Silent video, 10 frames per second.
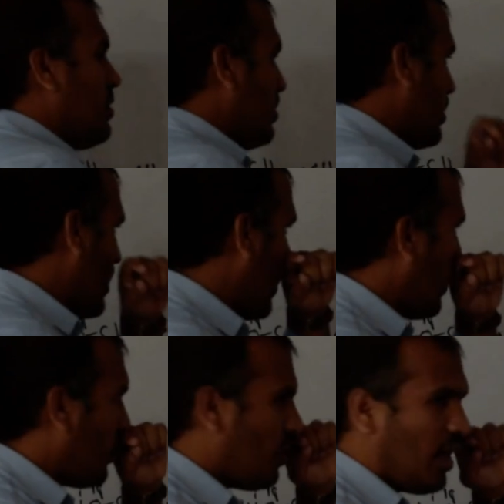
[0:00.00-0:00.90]
So
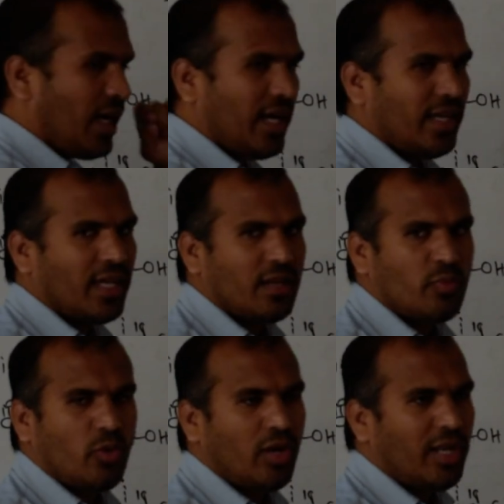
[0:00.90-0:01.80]
now,
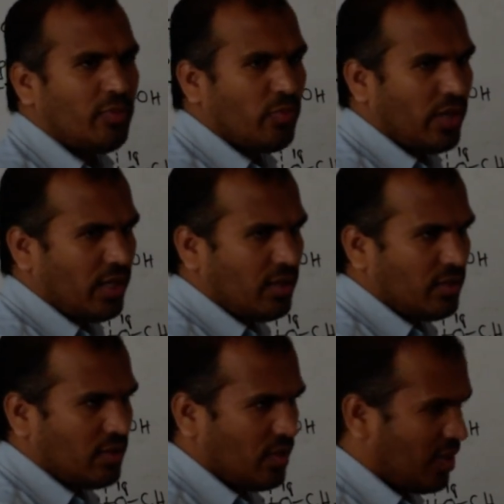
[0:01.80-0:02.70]
higher boiling
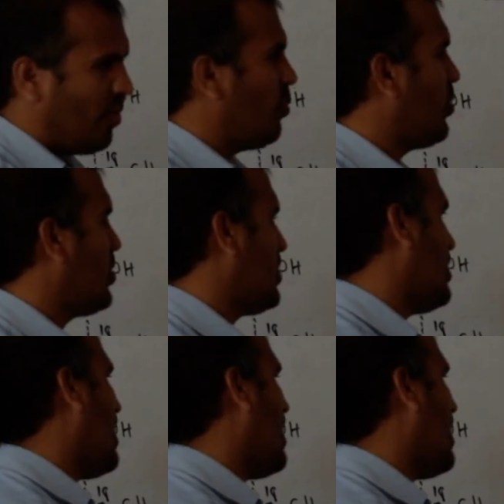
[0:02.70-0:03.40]
point compounds in